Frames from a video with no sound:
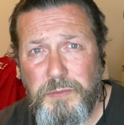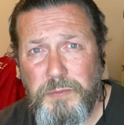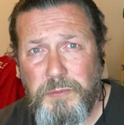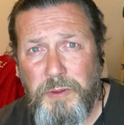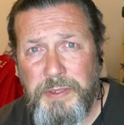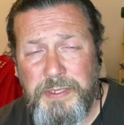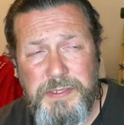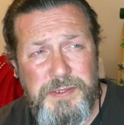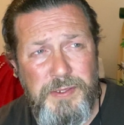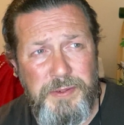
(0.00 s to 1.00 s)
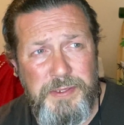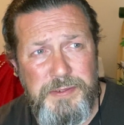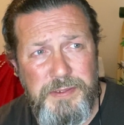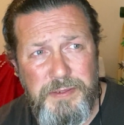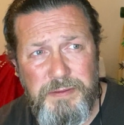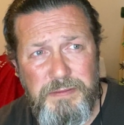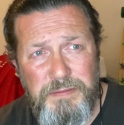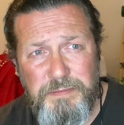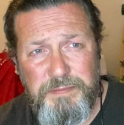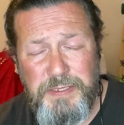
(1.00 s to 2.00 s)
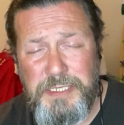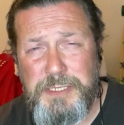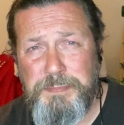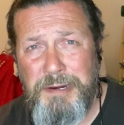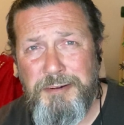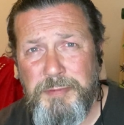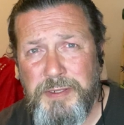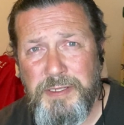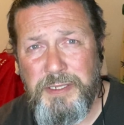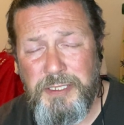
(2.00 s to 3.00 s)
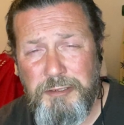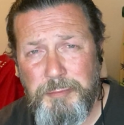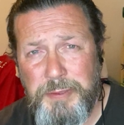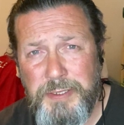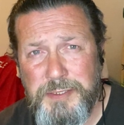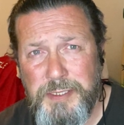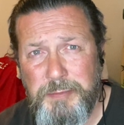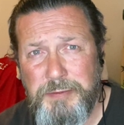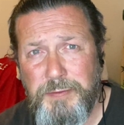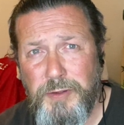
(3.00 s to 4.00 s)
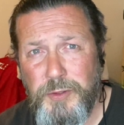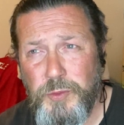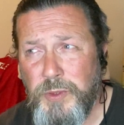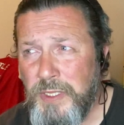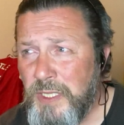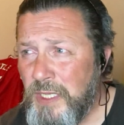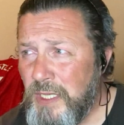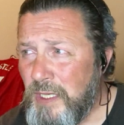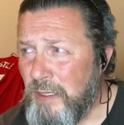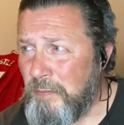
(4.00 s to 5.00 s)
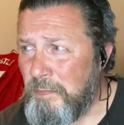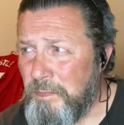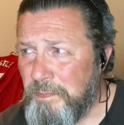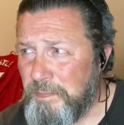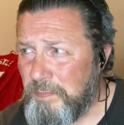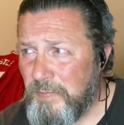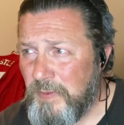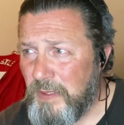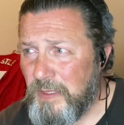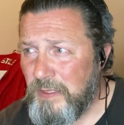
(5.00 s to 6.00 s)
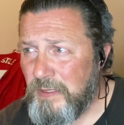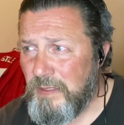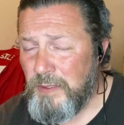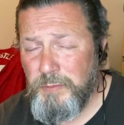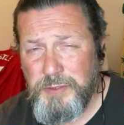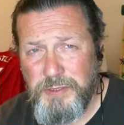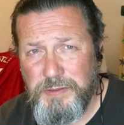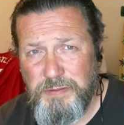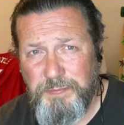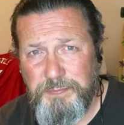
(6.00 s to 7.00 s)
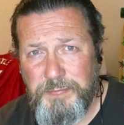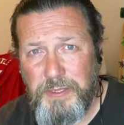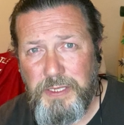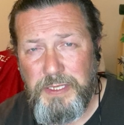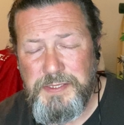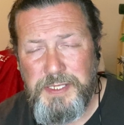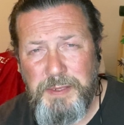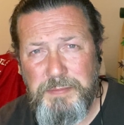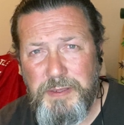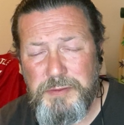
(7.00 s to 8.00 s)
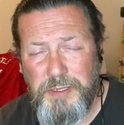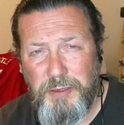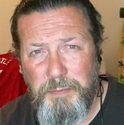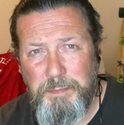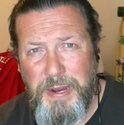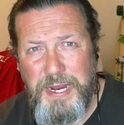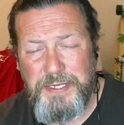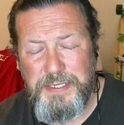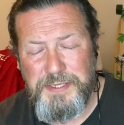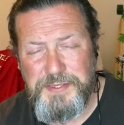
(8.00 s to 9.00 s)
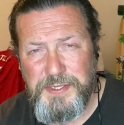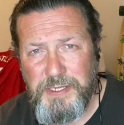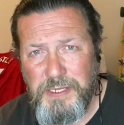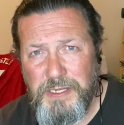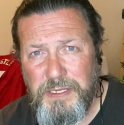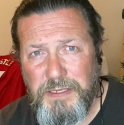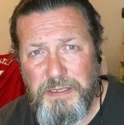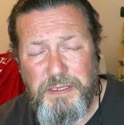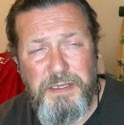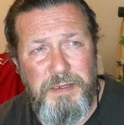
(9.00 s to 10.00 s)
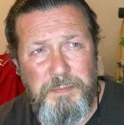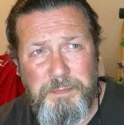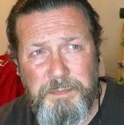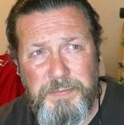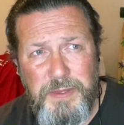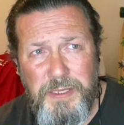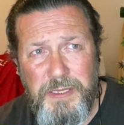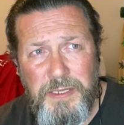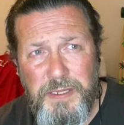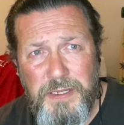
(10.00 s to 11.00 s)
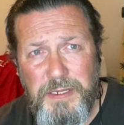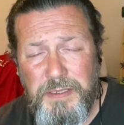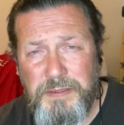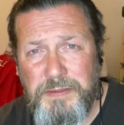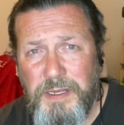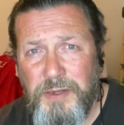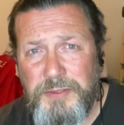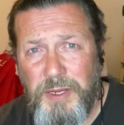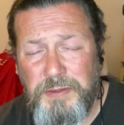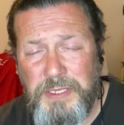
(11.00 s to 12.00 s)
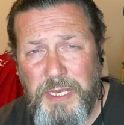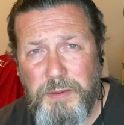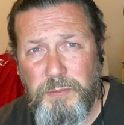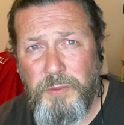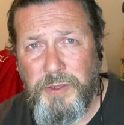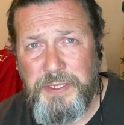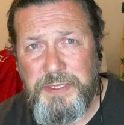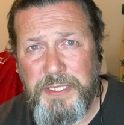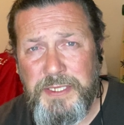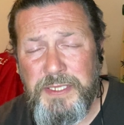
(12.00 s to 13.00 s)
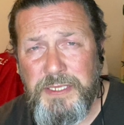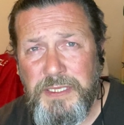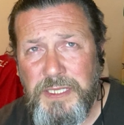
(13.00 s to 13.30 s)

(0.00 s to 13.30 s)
why he decided to experiment in a European semi-final. It was just, it was like a madness, and I don't get why he did it.